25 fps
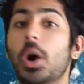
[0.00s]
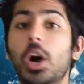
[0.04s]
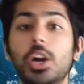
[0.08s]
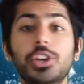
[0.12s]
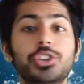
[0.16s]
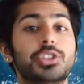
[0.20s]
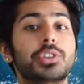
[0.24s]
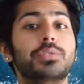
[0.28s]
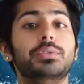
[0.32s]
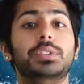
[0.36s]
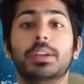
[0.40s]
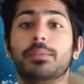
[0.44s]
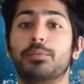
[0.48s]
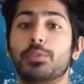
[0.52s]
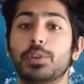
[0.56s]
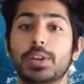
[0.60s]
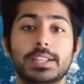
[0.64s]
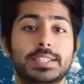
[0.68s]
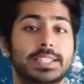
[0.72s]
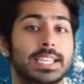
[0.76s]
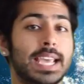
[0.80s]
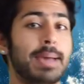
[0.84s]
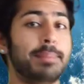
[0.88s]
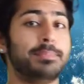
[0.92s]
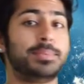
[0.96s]
bunch of different
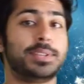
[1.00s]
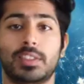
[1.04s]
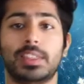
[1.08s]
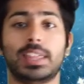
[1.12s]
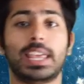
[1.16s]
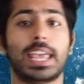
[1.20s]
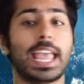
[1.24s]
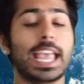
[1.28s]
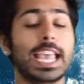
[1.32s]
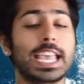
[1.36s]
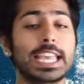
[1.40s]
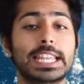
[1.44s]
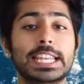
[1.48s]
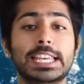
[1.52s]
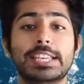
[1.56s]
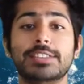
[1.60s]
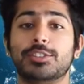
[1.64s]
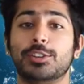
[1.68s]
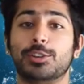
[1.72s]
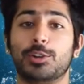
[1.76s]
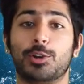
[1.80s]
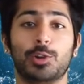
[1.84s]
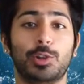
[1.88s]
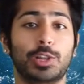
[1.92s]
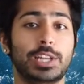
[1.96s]
attempts in the
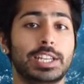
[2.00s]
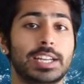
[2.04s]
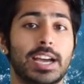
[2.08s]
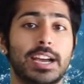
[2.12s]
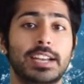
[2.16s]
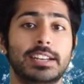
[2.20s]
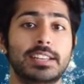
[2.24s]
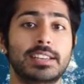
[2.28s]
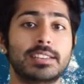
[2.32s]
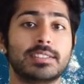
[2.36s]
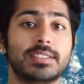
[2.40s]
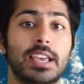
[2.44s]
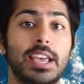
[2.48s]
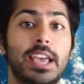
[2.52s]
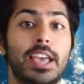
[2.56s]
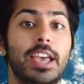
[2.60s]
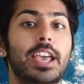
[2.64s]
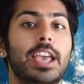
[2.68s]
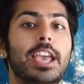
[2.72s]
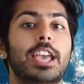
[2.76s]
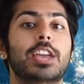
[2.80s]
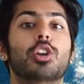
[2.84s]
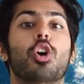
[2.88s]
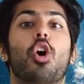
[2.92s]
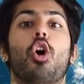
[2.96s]
80s and early 90s,
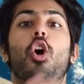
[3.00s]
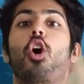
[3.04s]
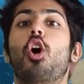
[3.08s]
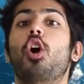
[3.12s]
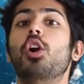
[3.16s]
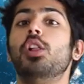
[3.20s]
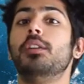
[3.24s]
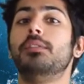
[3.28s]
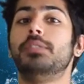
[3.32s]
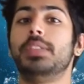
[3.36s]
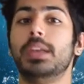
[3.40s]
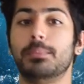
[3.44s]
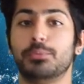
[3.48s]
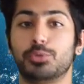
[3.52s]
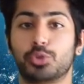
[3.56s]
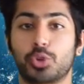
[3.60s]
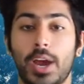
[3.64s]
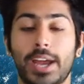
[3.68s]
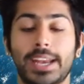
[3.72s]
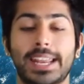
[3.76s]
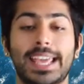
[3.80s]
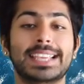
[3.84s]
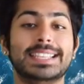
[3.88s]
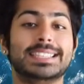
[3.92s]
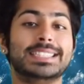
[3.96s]
and all of them
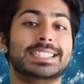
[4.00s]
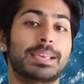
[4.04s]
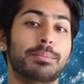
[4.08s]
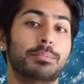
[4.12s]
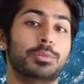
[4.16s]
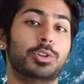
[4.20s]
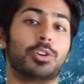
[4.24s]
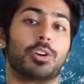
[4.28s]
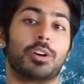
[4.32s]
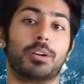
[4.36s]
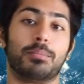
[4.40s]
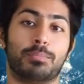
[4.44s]
tried a similar